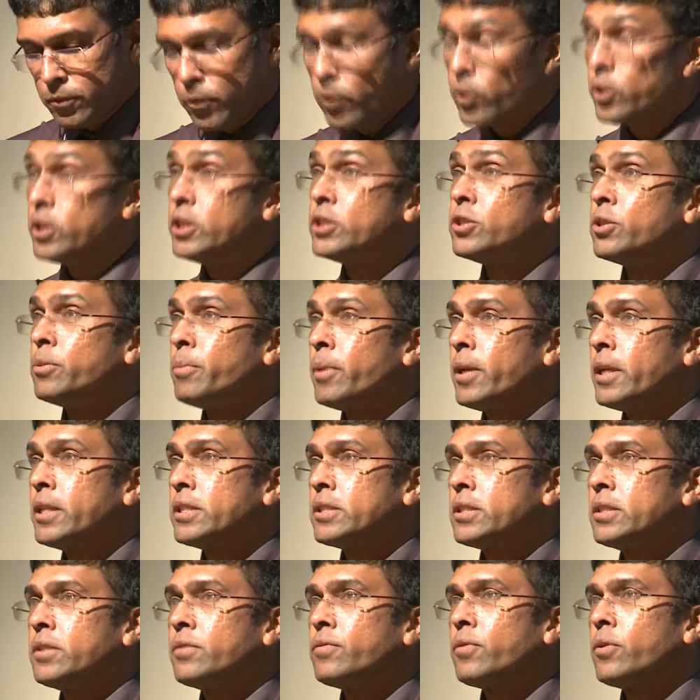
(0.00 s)
4D
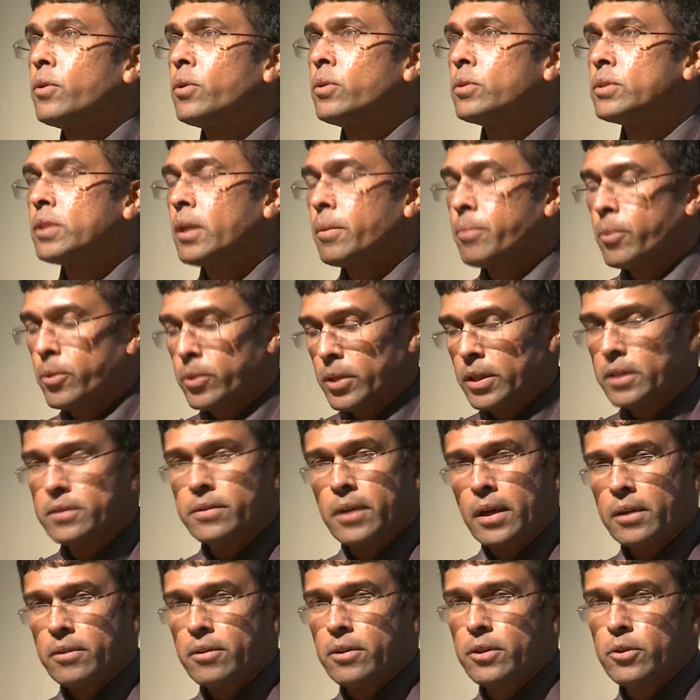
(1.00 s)
simulation for supporting
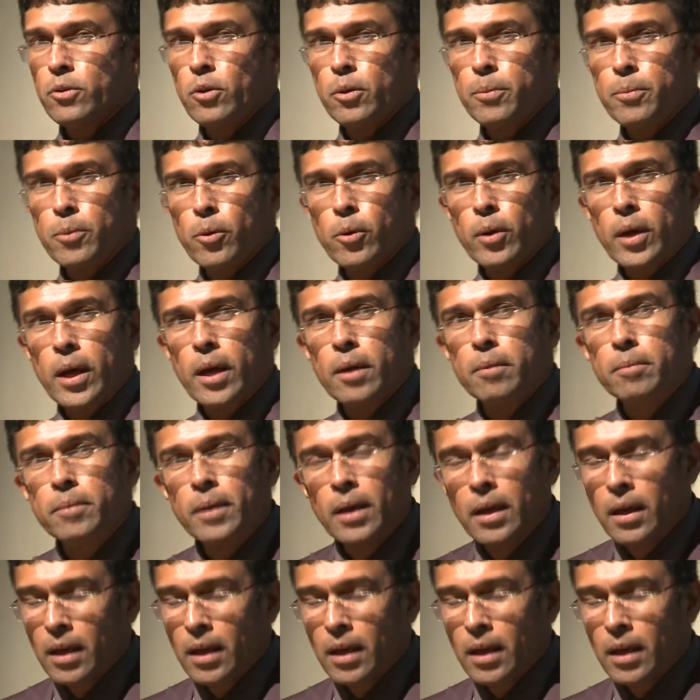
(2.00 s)
truck renewal program.